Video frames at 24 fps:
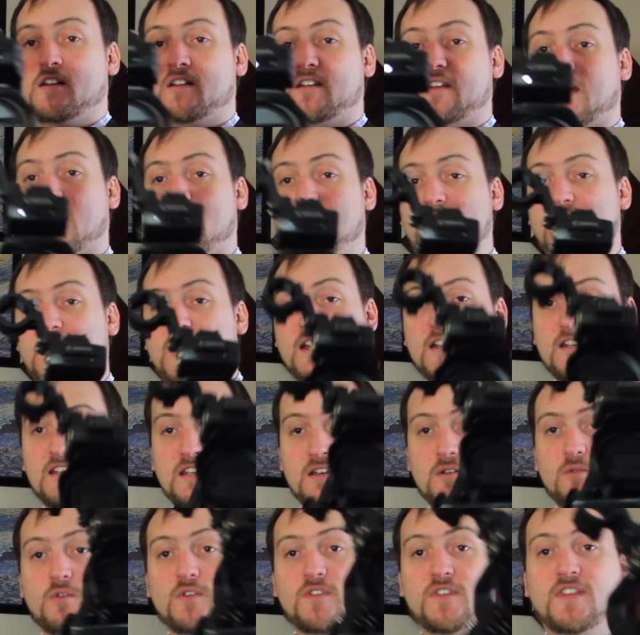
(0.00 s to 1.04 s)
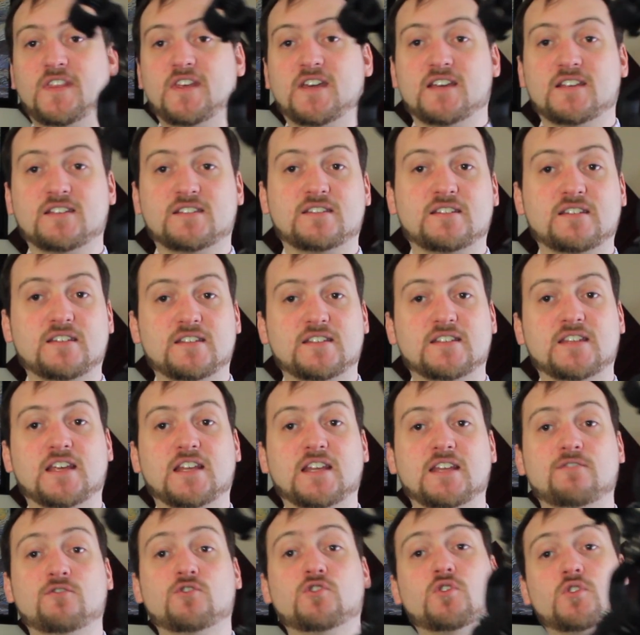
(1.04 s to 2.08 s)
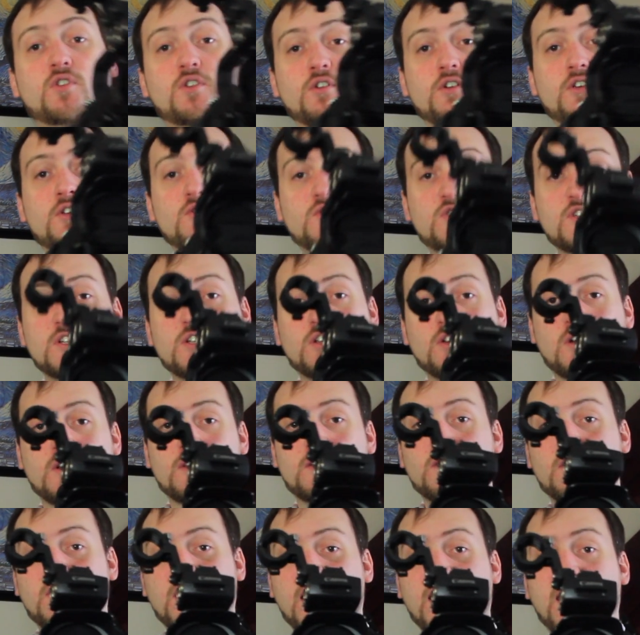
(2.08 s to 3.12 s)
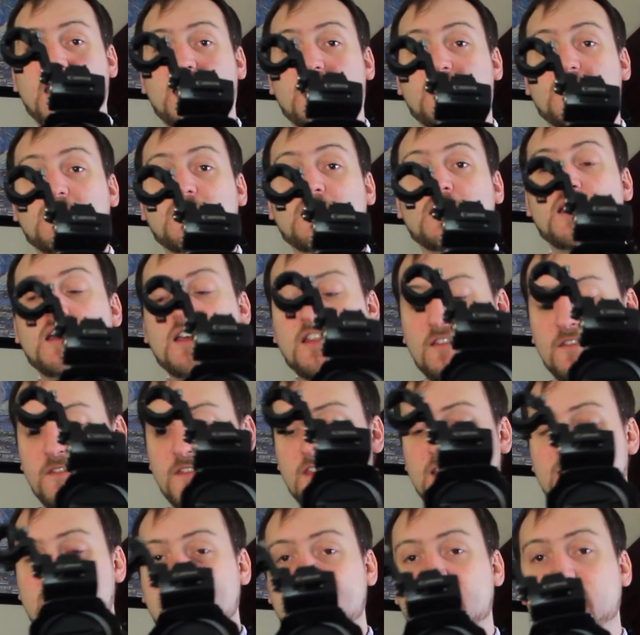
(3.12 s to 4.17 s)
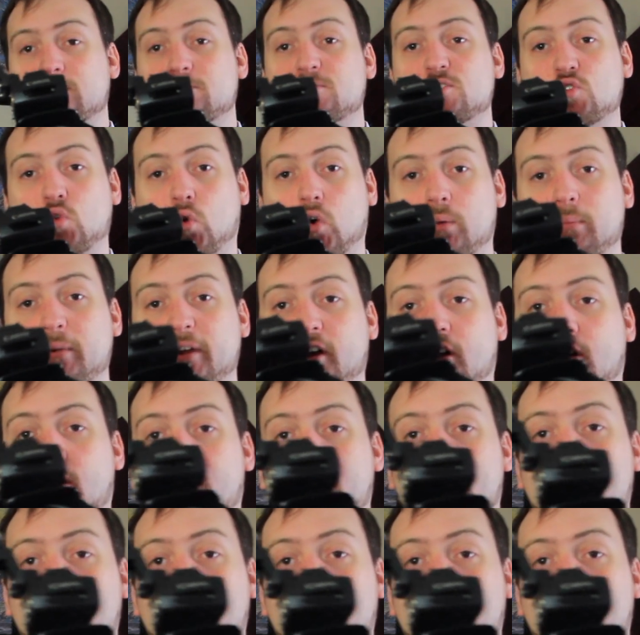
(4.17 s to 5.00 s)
Now the idea with this is that even though you're using your other hand, this is absorbing all